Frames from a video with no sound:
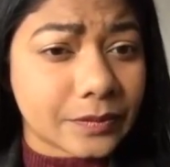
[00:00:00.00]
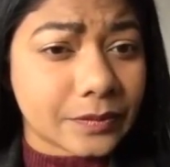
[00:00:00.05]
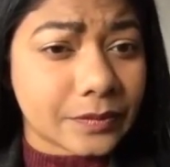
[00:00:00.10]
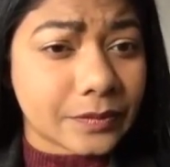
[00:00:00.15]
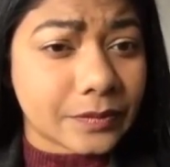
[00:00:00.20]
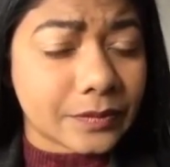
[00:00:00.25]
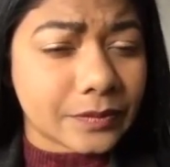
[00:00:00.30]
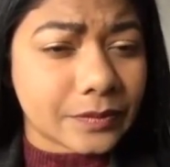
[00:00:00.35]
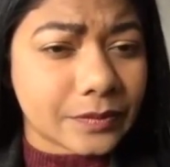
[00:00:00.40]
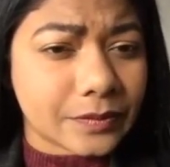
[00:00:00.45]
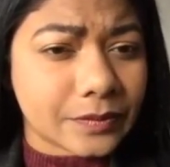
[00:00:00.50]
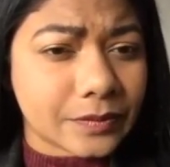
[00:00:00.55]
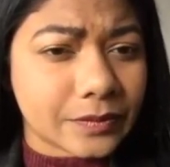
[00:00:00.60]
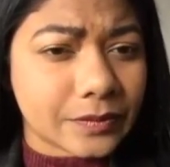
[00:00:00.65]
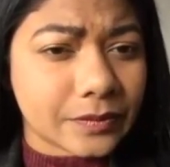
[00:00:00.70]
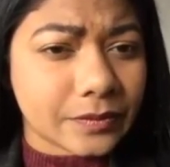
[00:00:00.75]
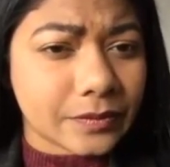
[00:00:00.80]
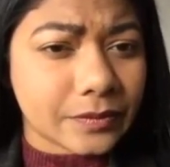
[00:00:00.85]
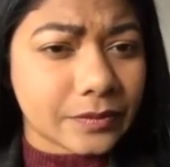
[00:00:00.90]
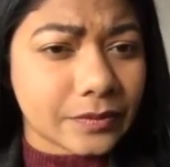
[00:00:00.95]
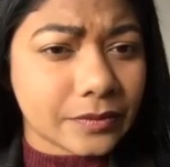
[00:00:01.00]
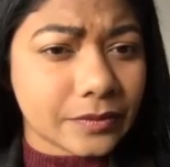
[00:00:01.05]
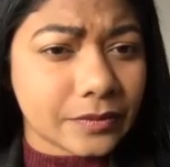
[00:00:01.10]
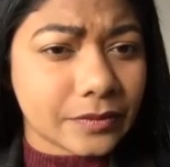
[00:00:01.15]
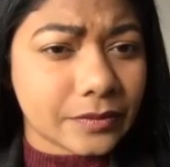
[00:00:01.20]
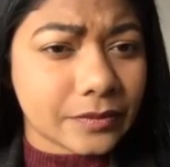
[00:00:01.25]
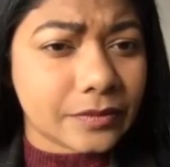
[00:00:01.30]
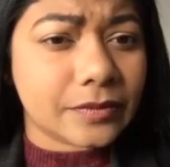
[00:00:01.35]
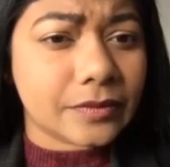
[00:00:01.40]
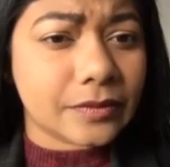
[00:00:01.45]

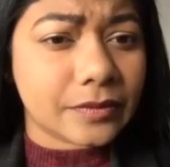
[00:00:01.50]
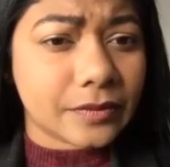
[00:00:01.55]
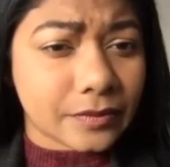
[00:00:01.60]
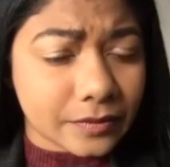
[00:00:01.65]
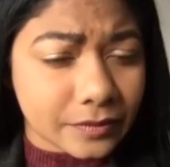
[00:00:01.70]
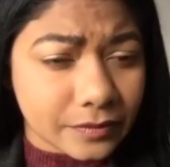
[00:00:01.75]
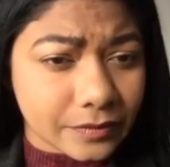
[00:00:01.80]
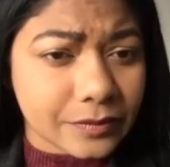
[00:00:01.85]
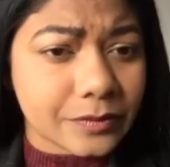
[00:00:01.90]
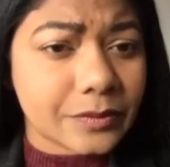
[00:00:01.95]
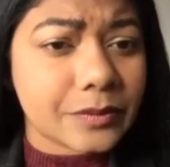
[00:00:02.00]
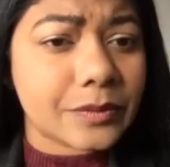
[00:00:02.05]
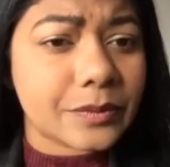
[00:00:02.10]
This person isn't speaking.